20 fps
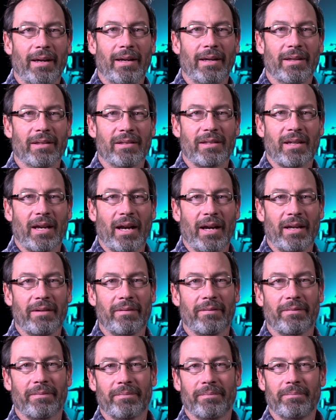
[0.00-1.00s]
it kind
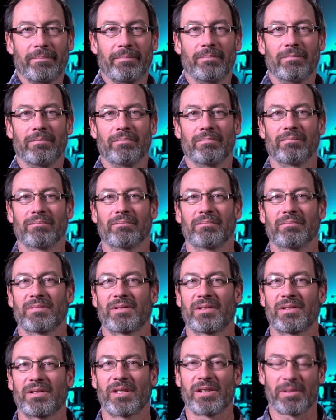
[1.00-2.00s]
of
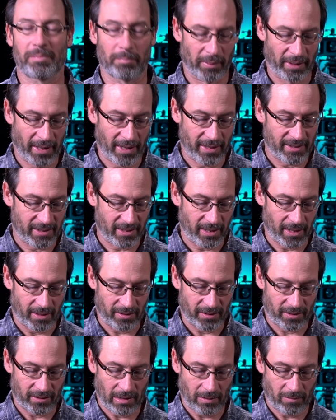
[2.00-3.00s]
just blends
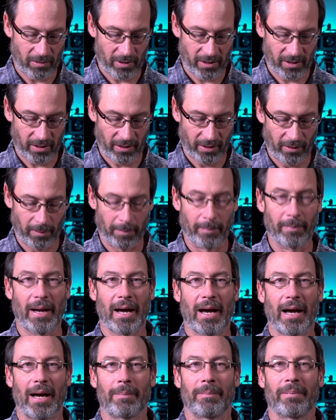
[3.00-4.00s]
in. So I wanted a little
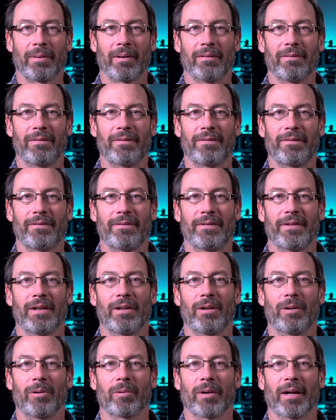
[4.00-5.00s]
pop of
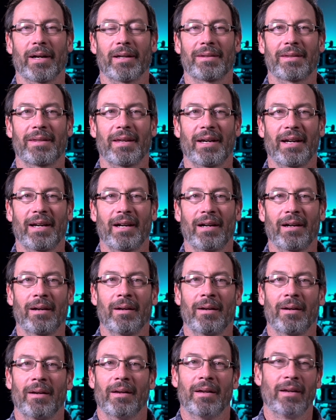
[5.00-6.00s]
fill right
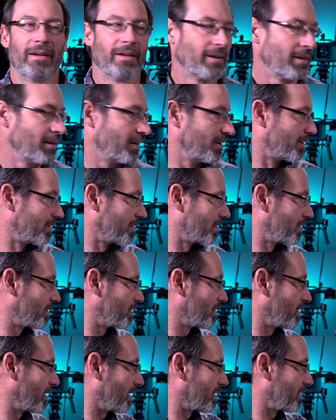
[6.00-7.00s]
there
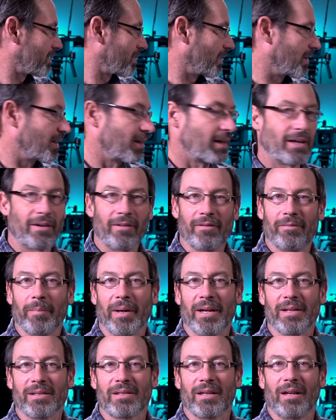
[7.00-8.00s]
just to give
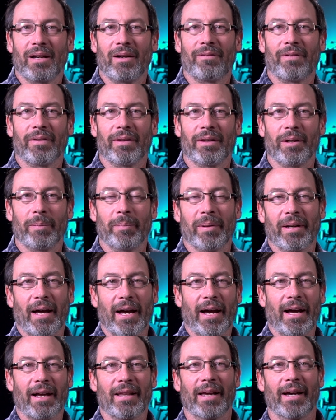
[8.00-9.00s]
myself a little bit
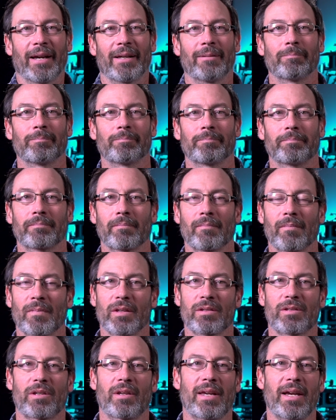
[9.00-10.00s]
of highlight.
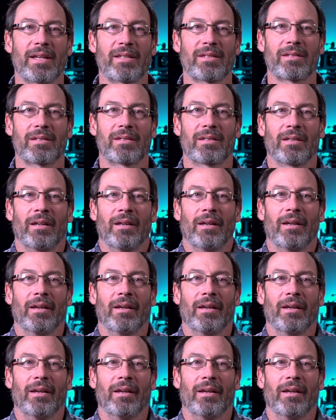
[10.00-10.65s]
So that's,